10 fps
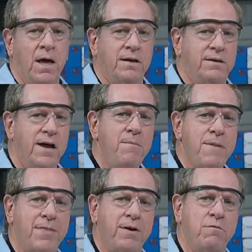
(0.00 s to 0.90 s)
Another
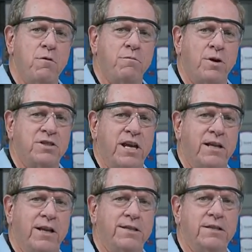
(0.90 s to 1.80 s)
method of removing
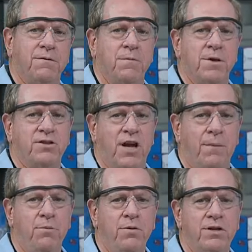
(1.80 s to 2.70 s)
particulates from the
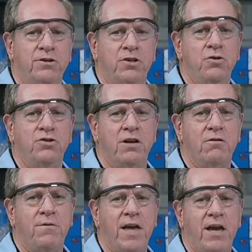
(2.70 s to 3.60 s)
sample is to use
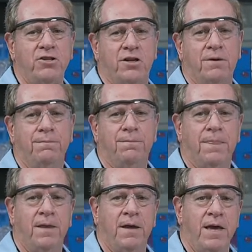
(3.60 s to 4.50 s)
centrifugation.
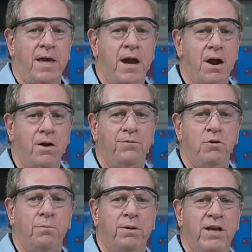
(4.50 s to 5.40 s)
Here, you
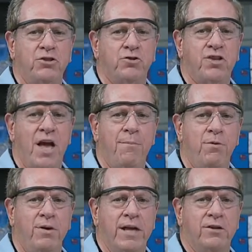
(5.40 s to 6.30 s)
would place your
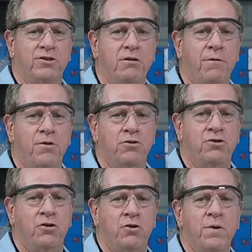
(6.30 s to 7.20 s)
sample in a centrifuge
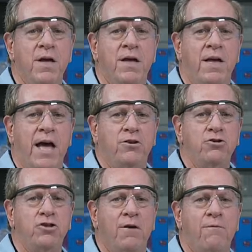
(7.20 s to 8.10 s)
tube and
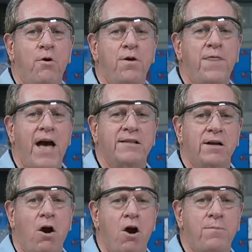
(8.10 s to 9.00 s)
using a 4,000
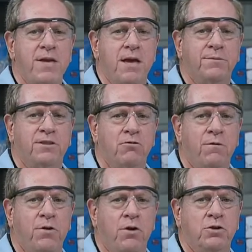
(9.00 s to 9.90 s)
RPM
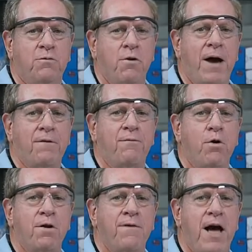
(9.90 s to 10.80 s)
centrifuge for about
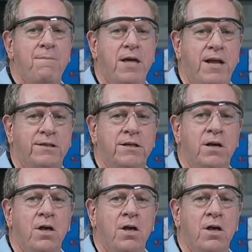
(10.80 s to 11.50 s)
4 to 5 minutes,